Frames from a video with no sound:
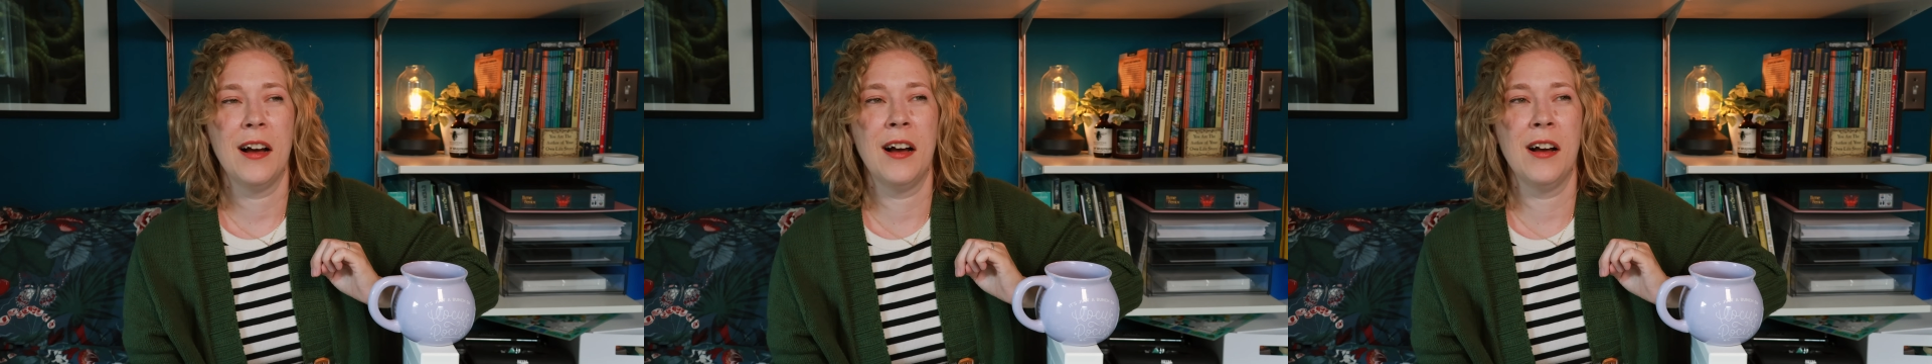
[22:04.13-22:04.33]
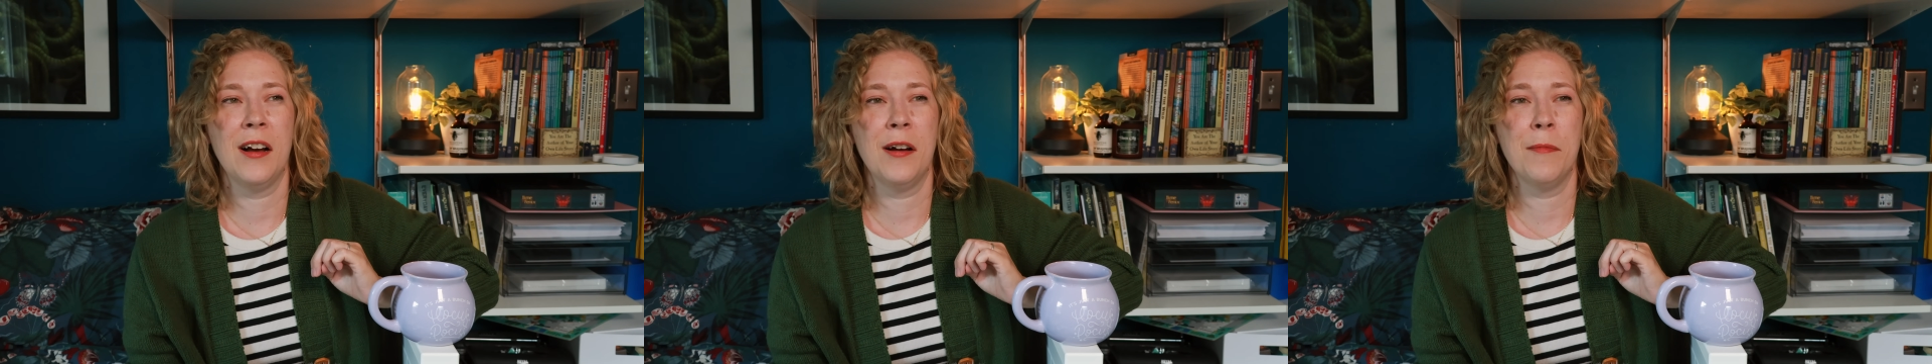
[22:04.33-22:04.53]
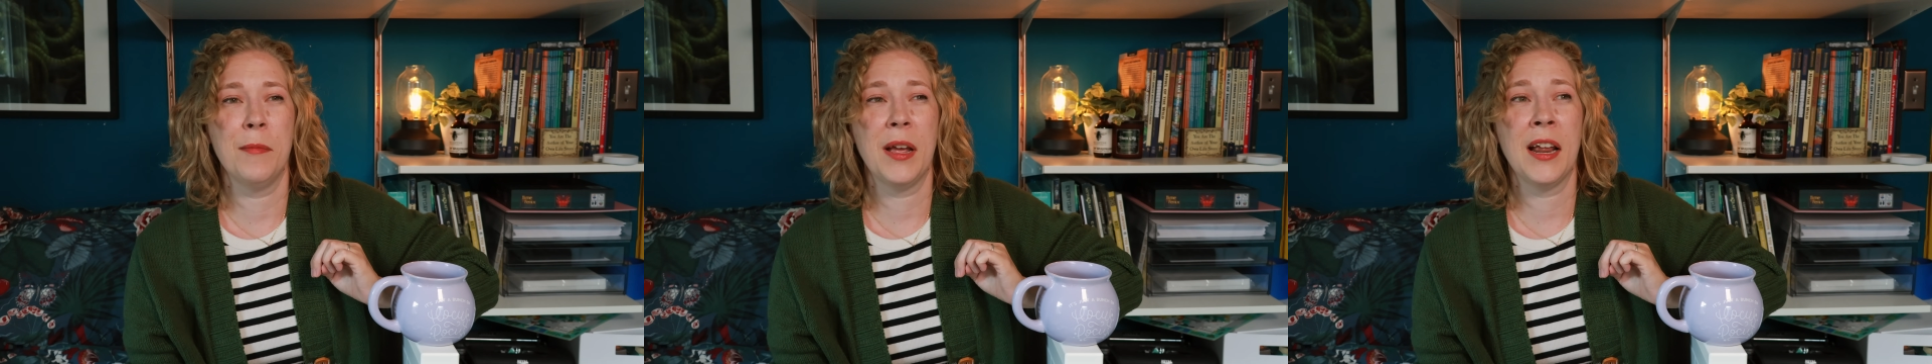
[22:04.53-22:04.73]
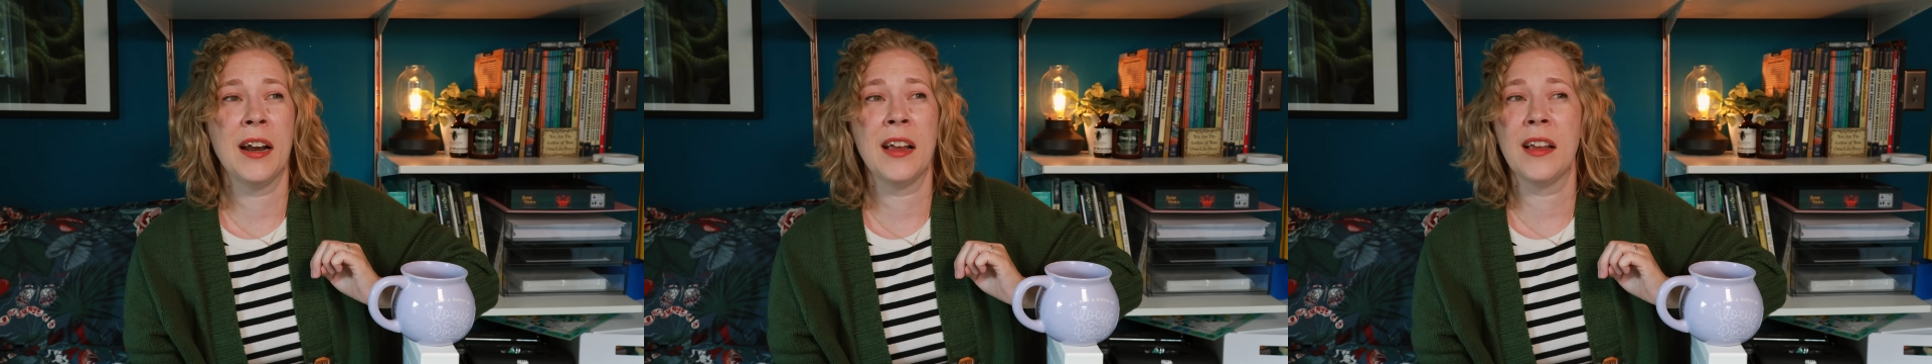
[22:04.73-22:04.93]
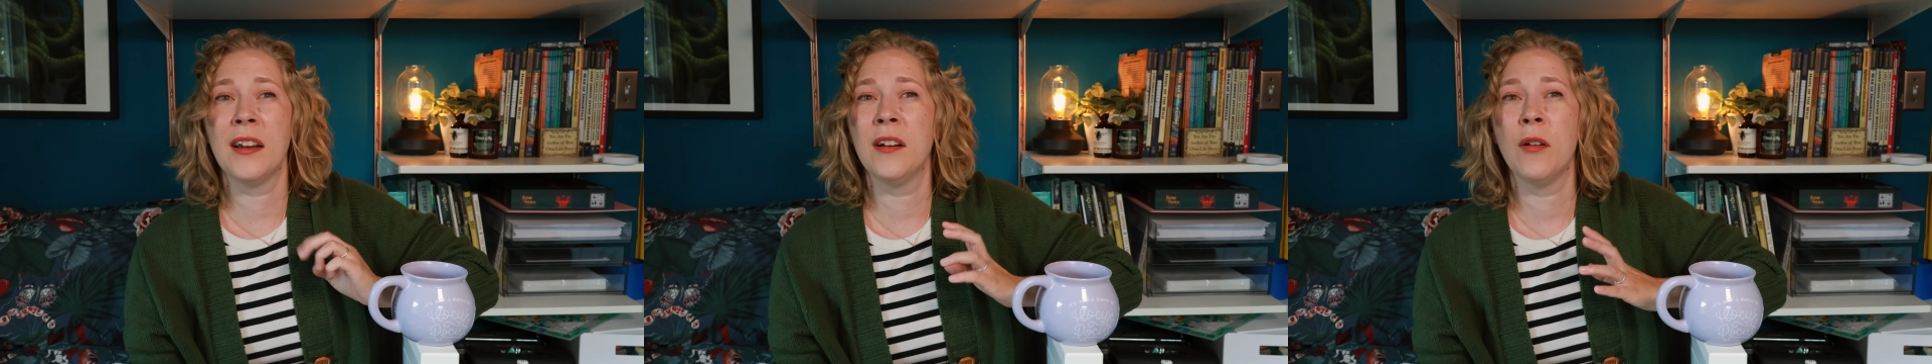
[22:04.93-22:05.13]
And
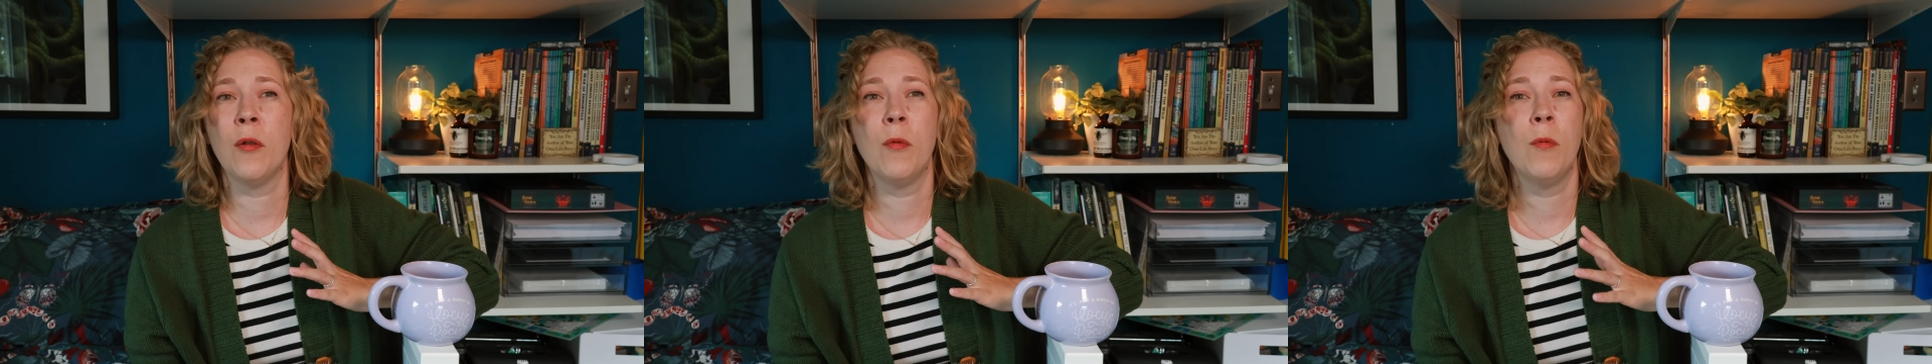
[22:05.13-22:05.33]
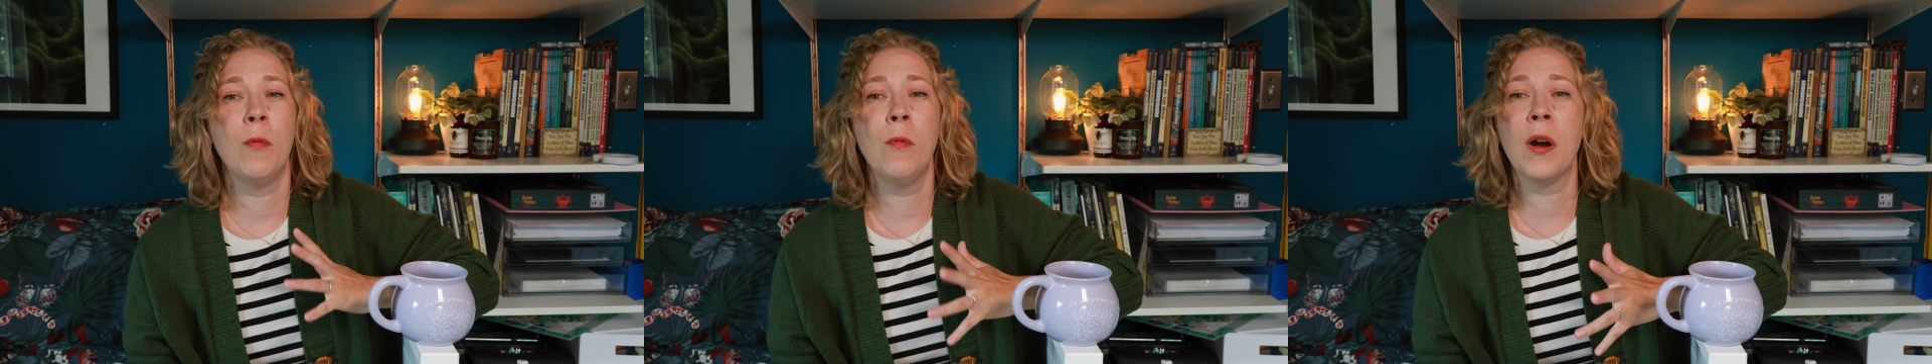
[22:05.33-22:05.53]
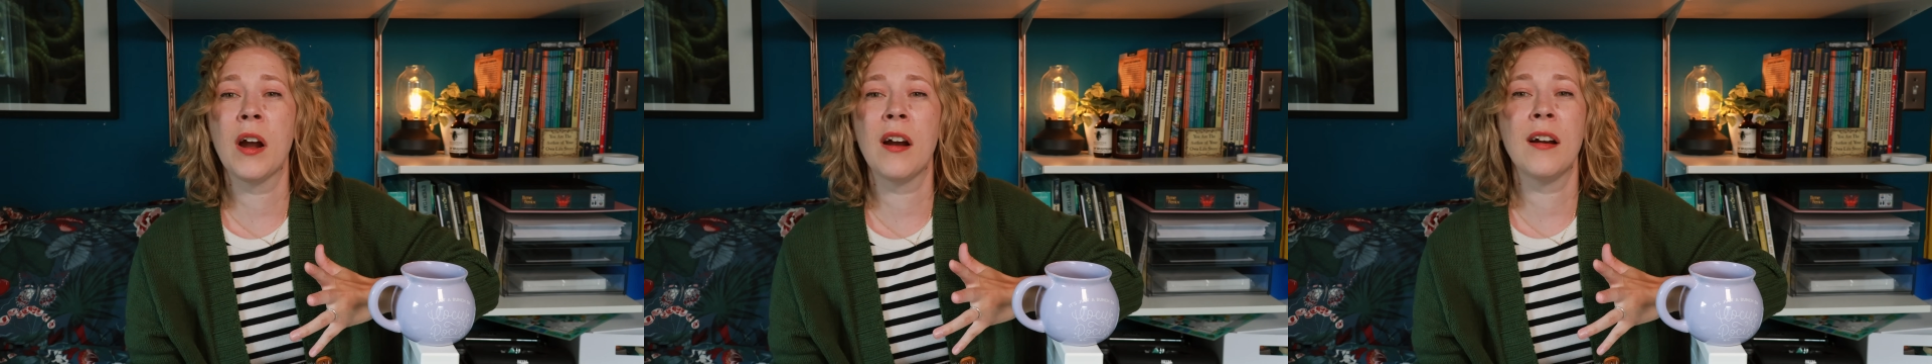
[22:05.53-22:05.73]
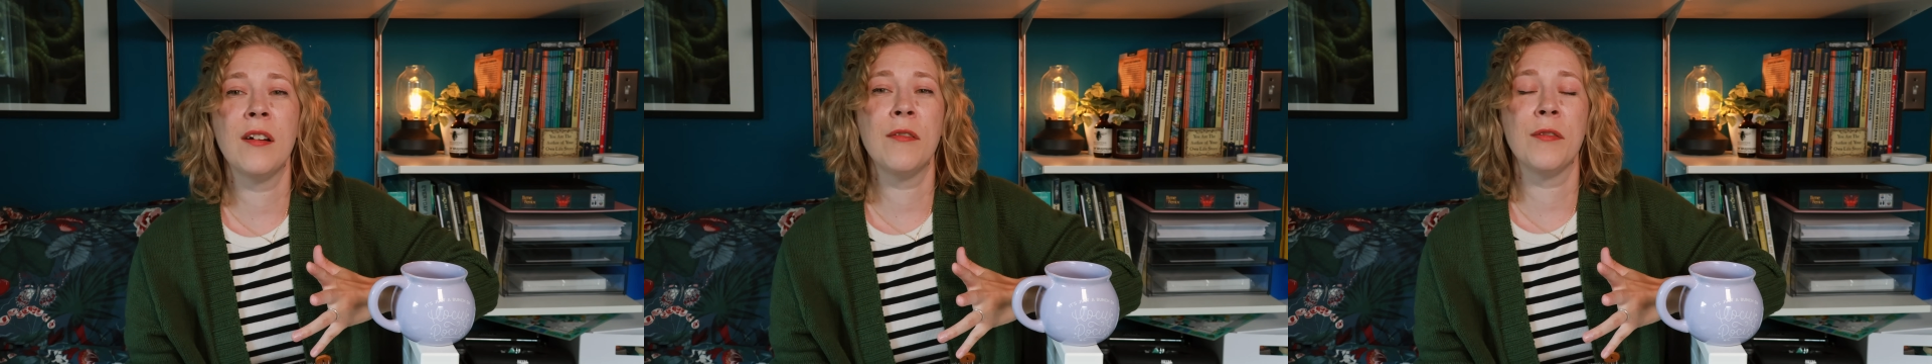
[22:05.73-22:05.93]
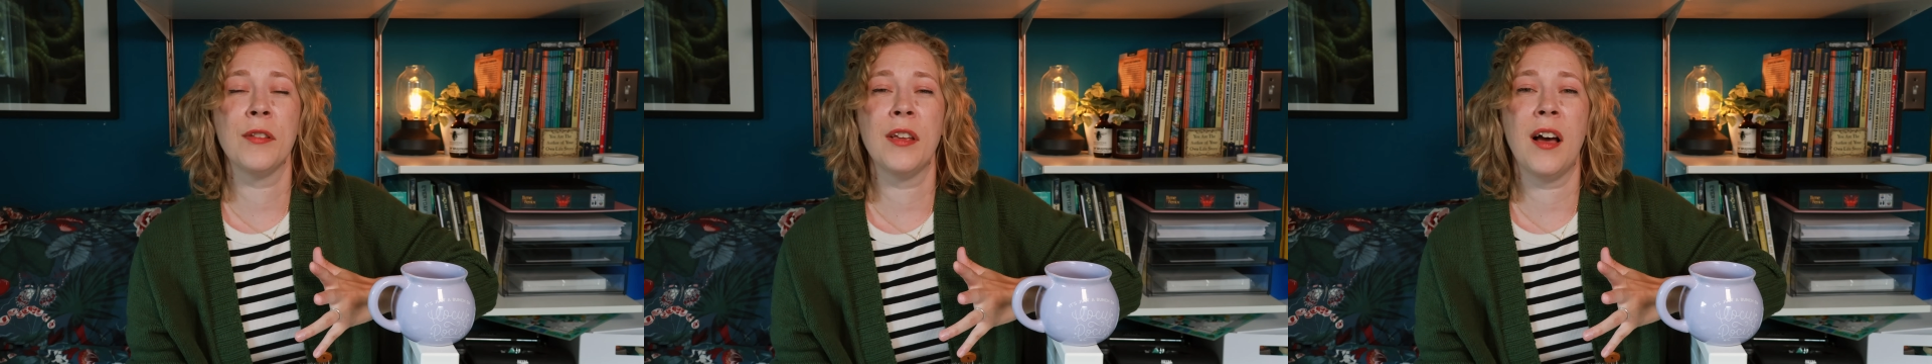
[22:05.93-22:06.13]
I can wear it
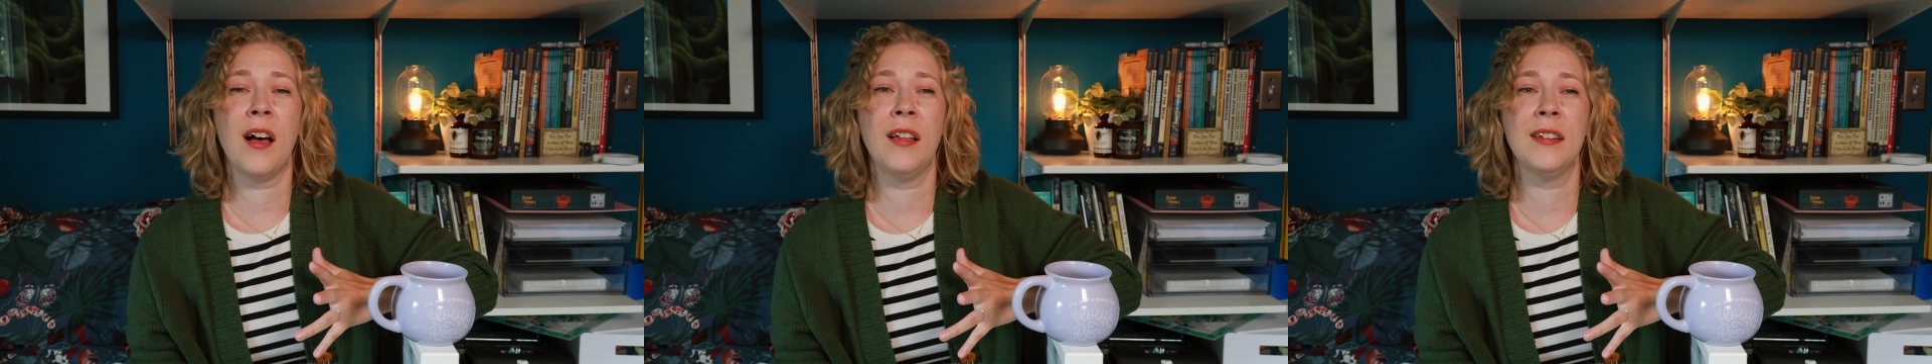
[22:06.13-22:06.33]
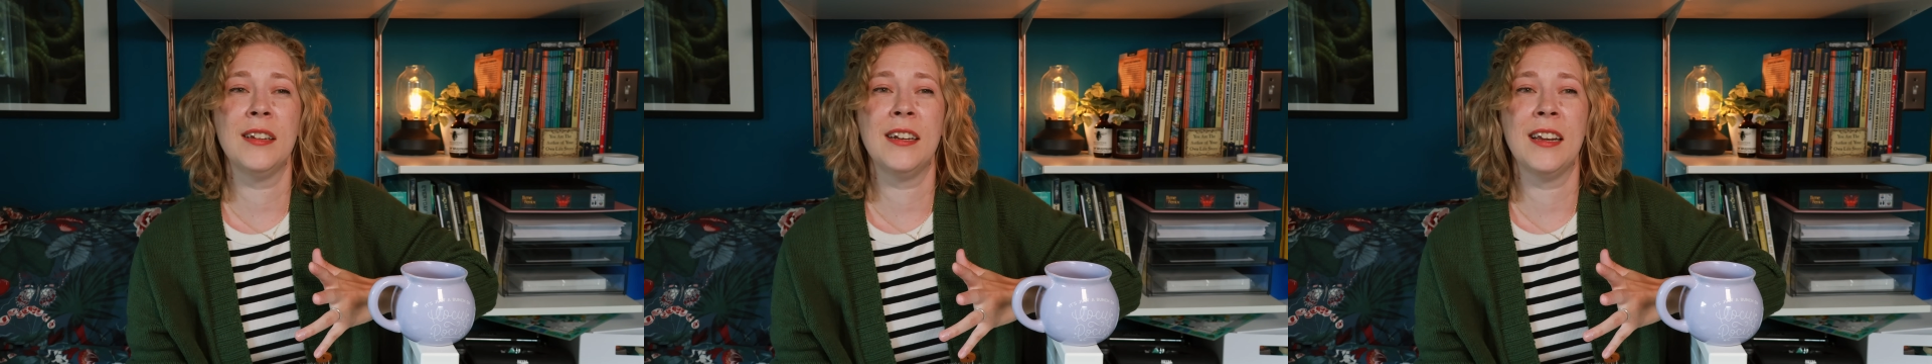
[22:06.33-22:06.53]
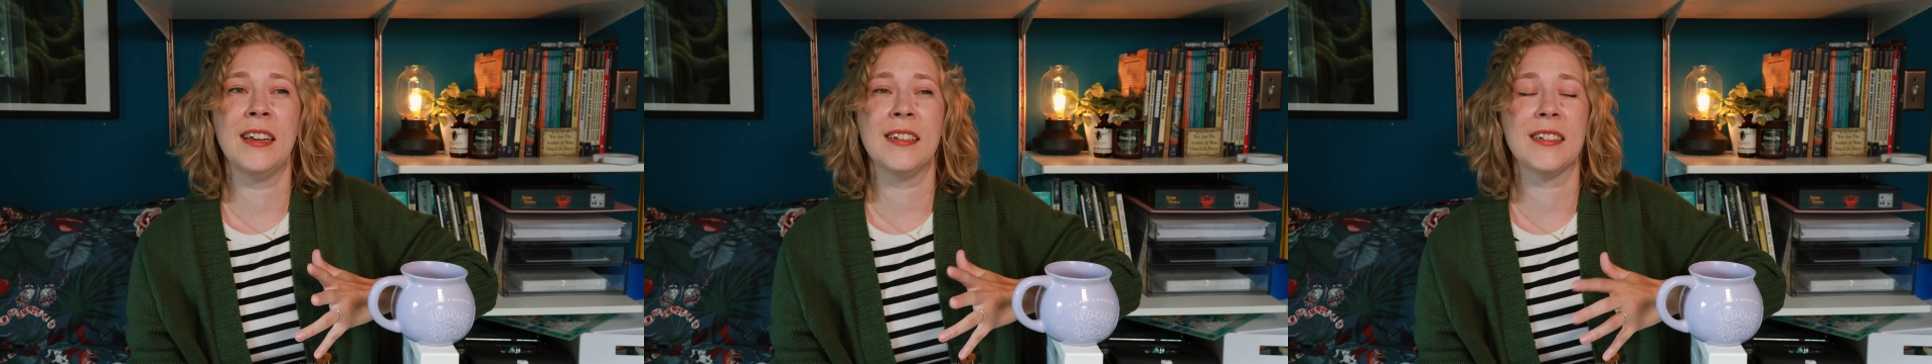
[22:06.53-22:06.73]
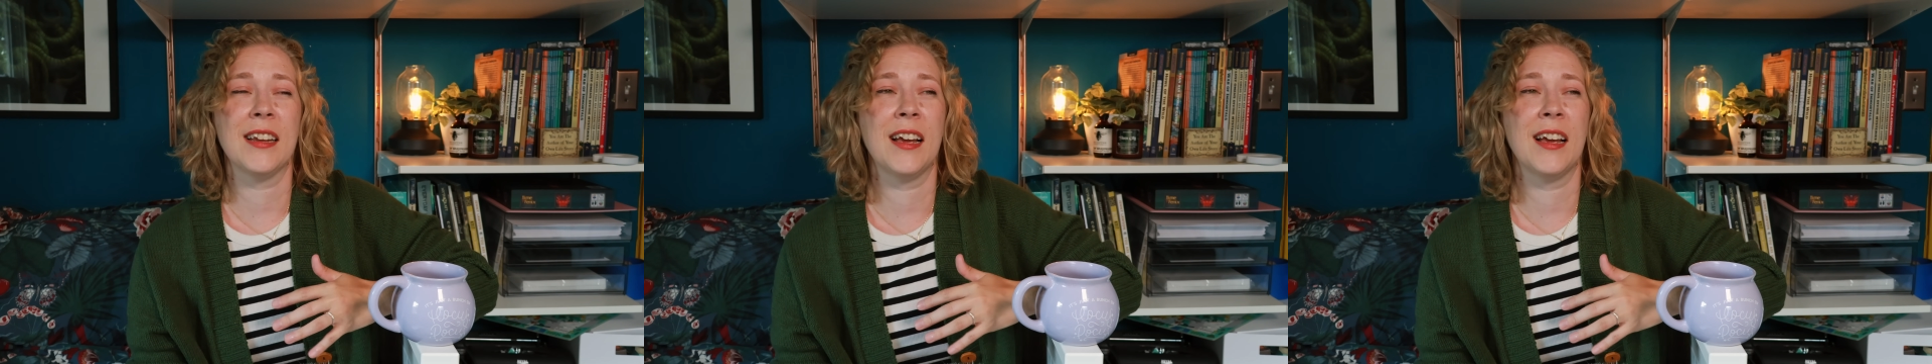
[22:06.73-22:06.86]
over the holidays.